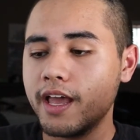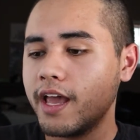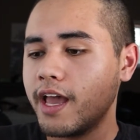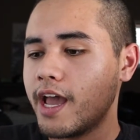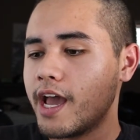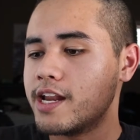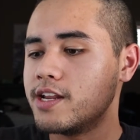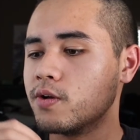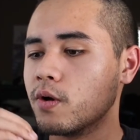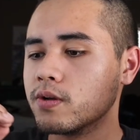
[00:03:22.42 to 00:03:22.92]

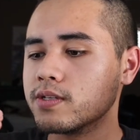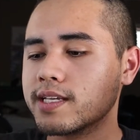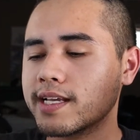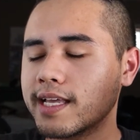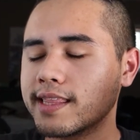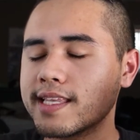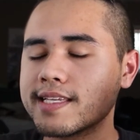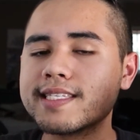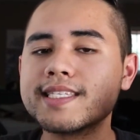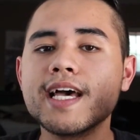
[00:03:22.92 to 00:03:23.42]
And you also
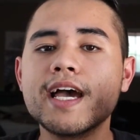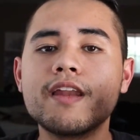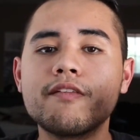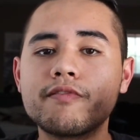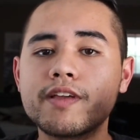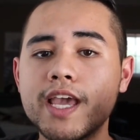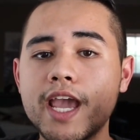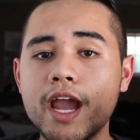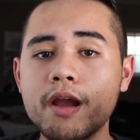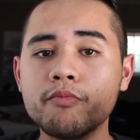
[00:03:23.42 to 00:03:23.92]
get the side of
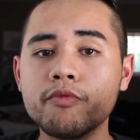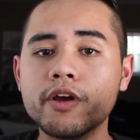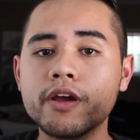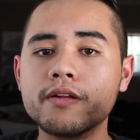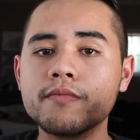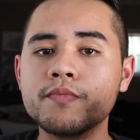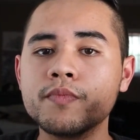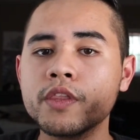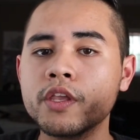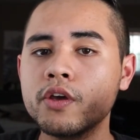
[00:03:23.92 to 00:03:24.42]

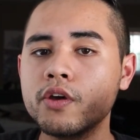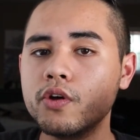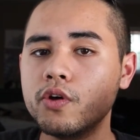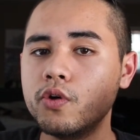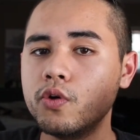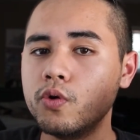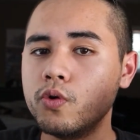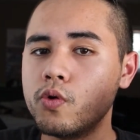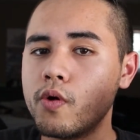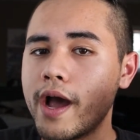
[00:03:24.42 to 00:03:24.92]
Cameron,
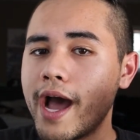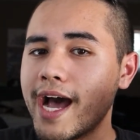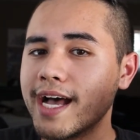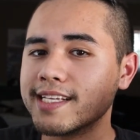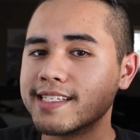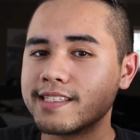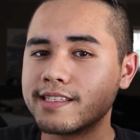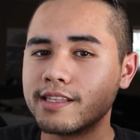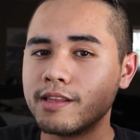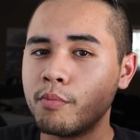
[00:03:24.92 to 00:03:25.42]
who
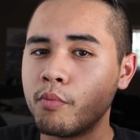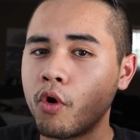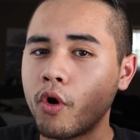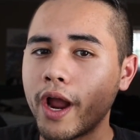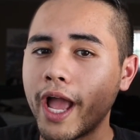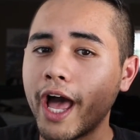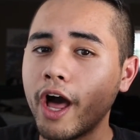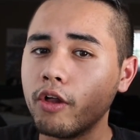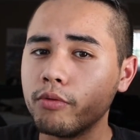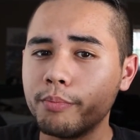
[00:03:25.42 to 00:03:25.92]
has the more
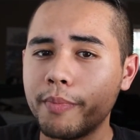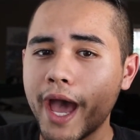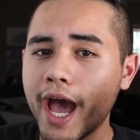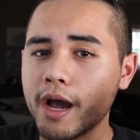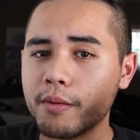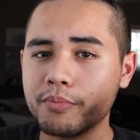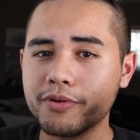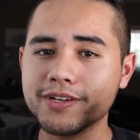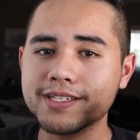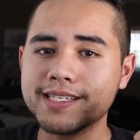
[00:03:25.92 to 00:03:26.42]

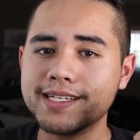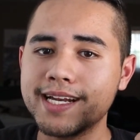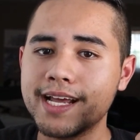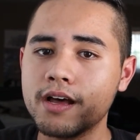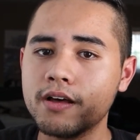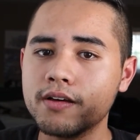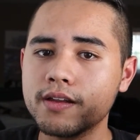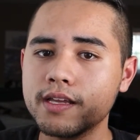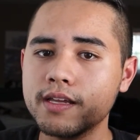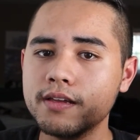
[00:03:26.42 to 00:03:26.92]
held-back
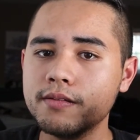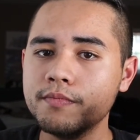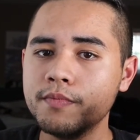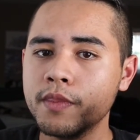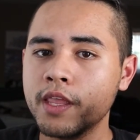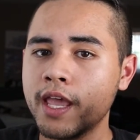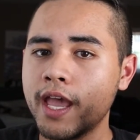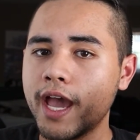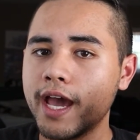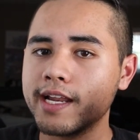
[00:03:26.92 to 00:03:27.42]
personality
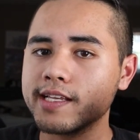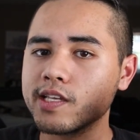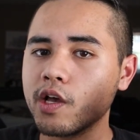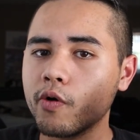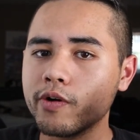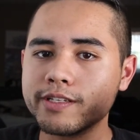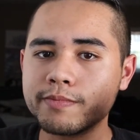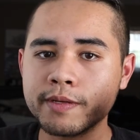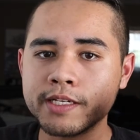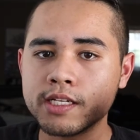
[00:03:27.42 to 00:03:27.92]
and has
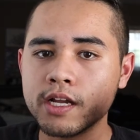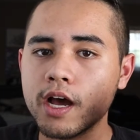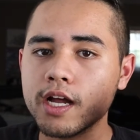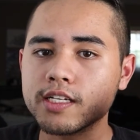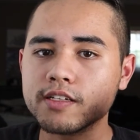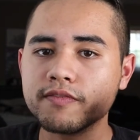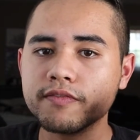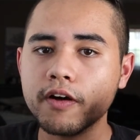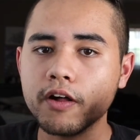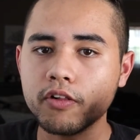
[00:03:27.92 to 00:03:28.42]
always been taught
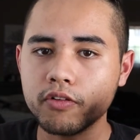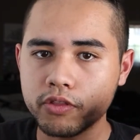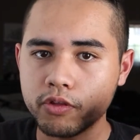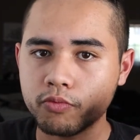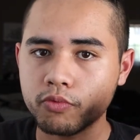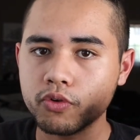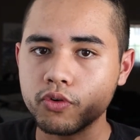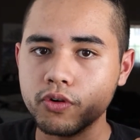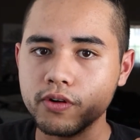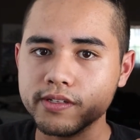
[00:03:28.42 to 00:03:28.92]
to follow the
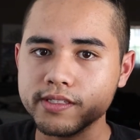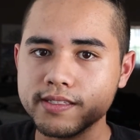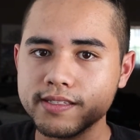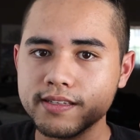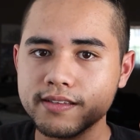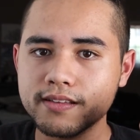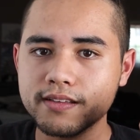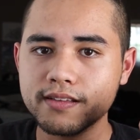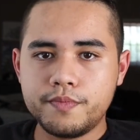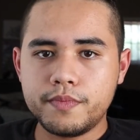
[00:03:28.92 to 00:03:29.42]
rules.
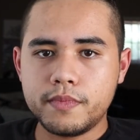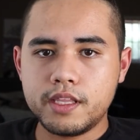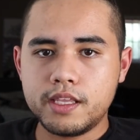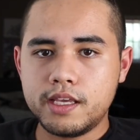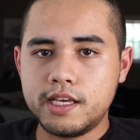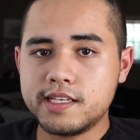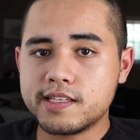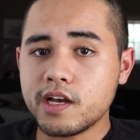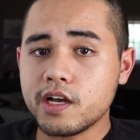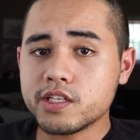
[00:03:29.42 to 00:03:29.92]

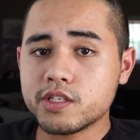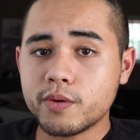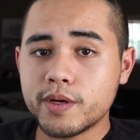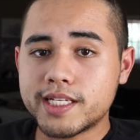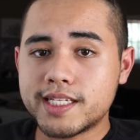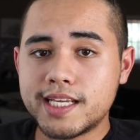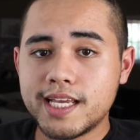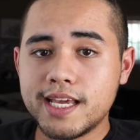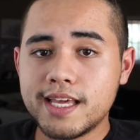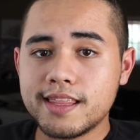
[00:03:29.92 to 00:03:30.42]
He's also a
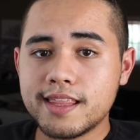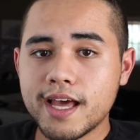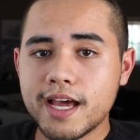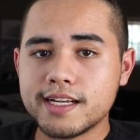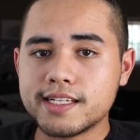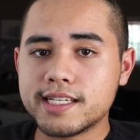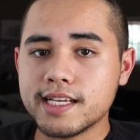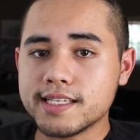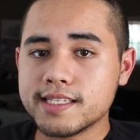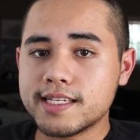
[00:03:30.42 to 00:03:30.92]
teen
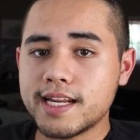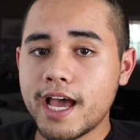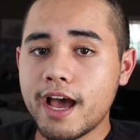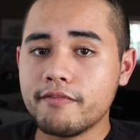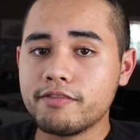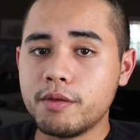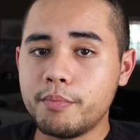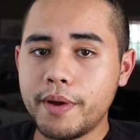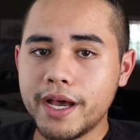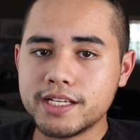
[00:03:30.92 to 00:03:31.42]
that doesn't
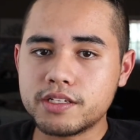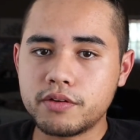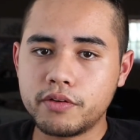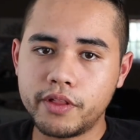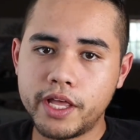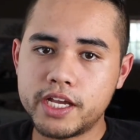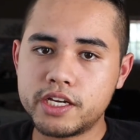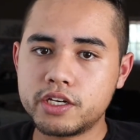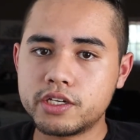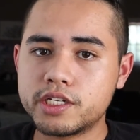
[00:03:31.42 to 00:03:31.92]
have the best
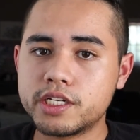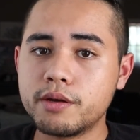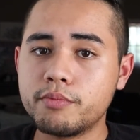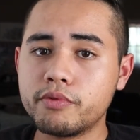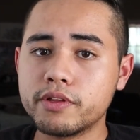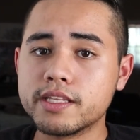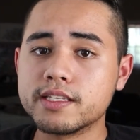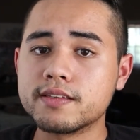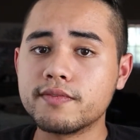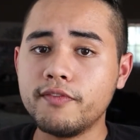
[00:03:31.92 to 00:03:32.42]
relationship
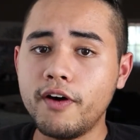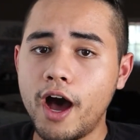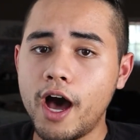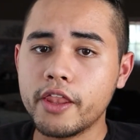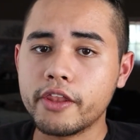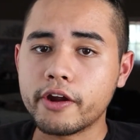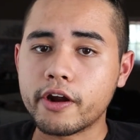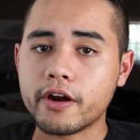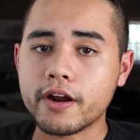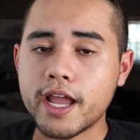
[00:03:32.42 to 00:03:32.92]
with his
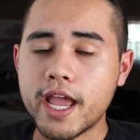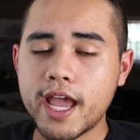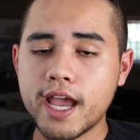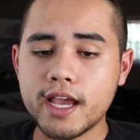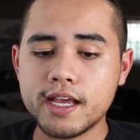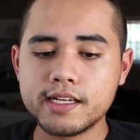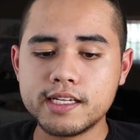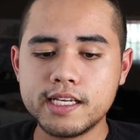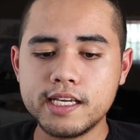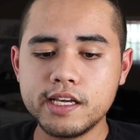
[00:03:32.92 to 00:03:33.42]
father,
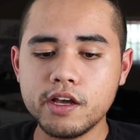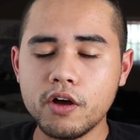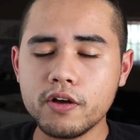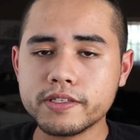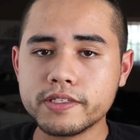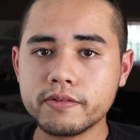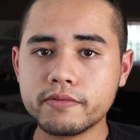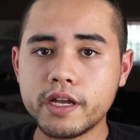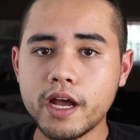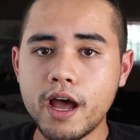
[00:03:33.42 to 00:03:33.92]
and he
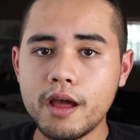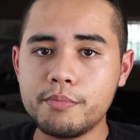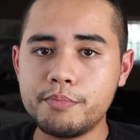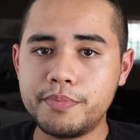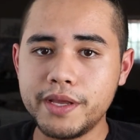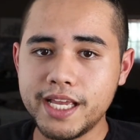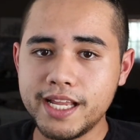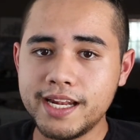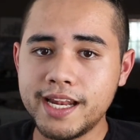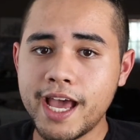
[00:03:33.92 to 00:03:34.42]
also got
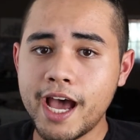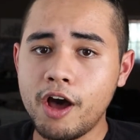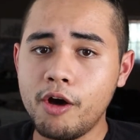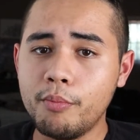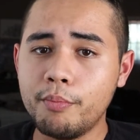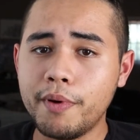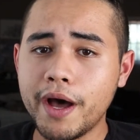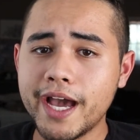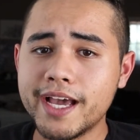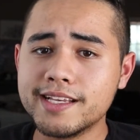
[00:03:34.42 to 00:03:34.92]
beaten
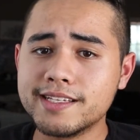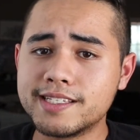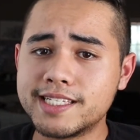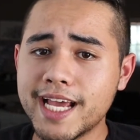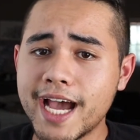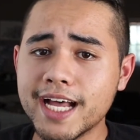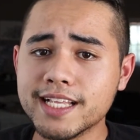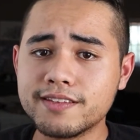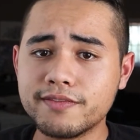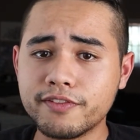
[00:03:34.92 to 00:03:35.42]
out by his
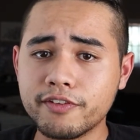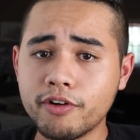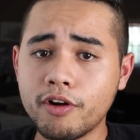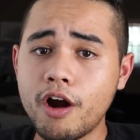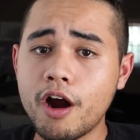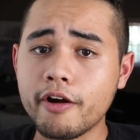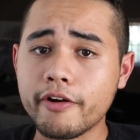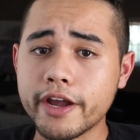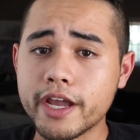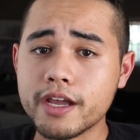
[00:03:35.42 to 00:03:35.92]
dad's
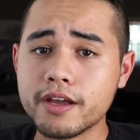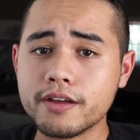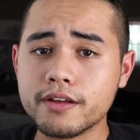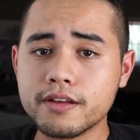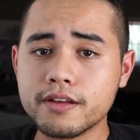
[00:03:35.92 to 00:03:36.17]
Ferrari.